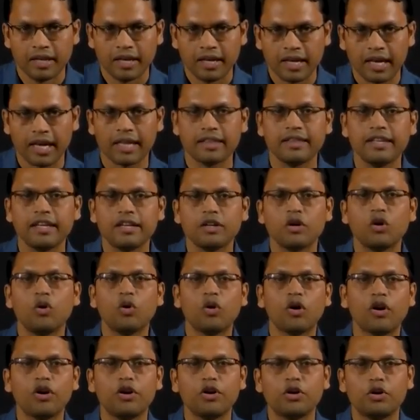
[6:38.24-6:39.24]
and then go
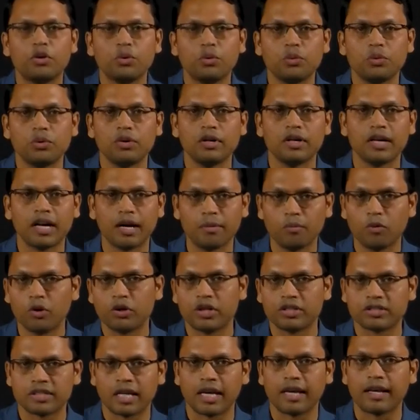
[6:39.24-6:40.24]
on to a
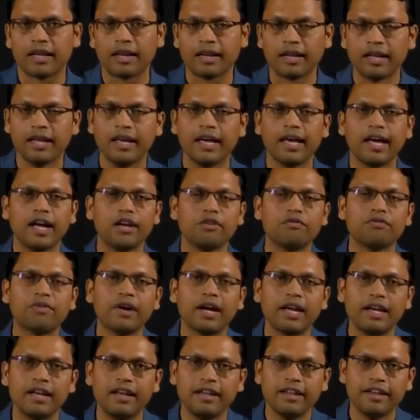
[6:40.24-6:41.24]
motorcycle and
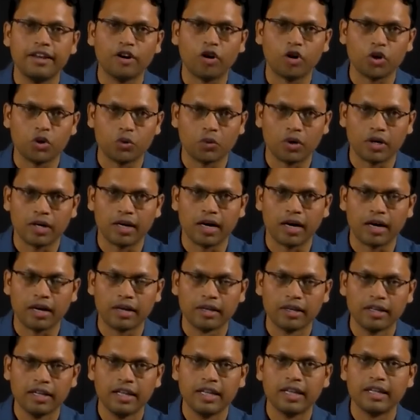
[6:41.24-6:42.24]
finally onto a car.
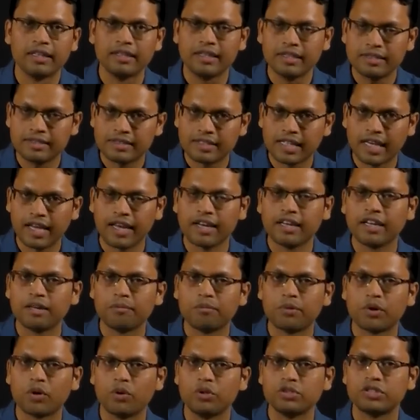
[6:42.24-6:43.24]
This second
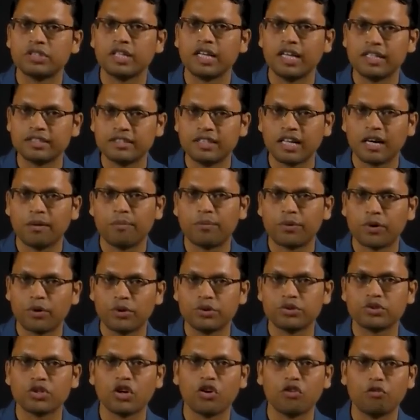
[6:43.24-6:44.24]
approach is the
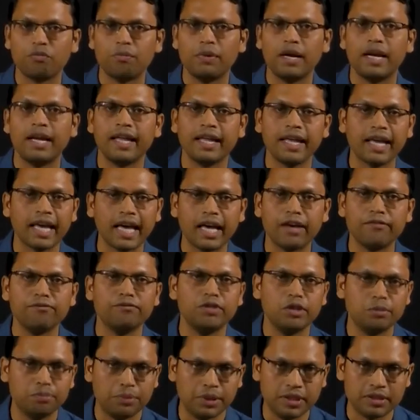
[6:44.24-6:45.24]
approach of building
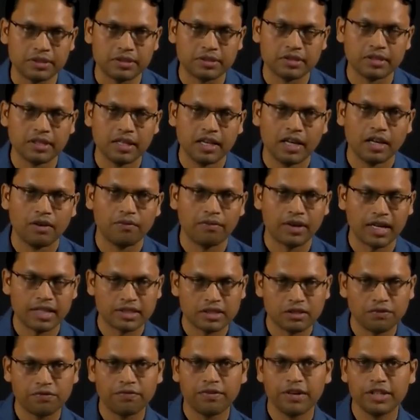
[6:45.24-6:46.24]
MVPs, whereas
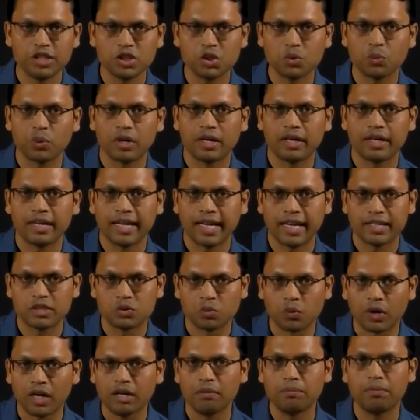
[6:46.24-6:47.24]
the first one takes
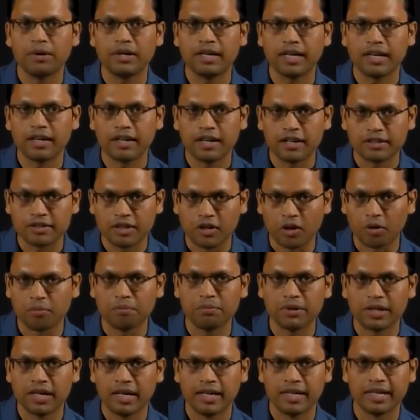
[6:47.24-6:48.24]
one particular
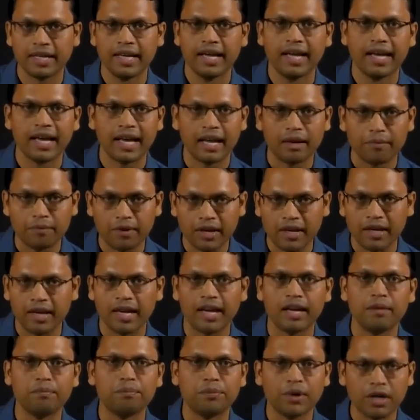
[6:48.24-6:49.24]
component
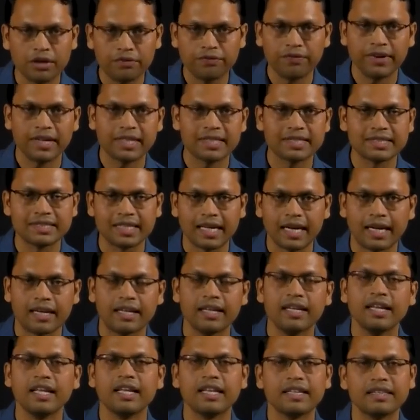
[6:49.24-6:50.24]
and perfects
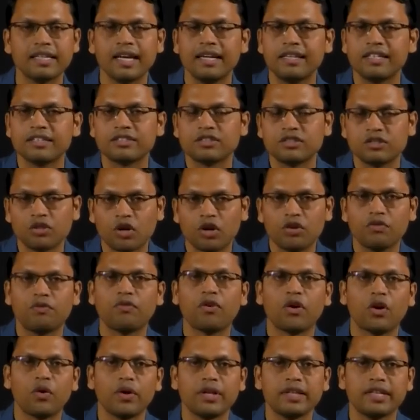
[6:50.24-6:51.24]
that. That is not
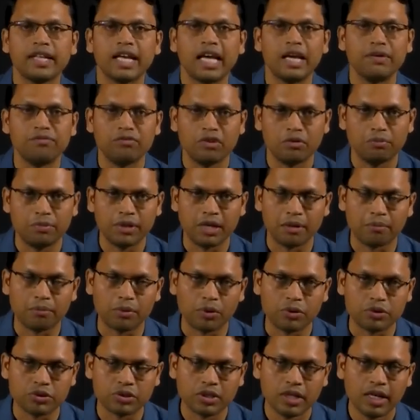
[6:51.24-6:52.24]
following the MVP
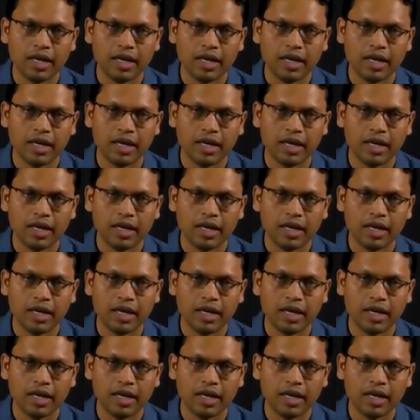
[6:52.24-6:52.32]
approach.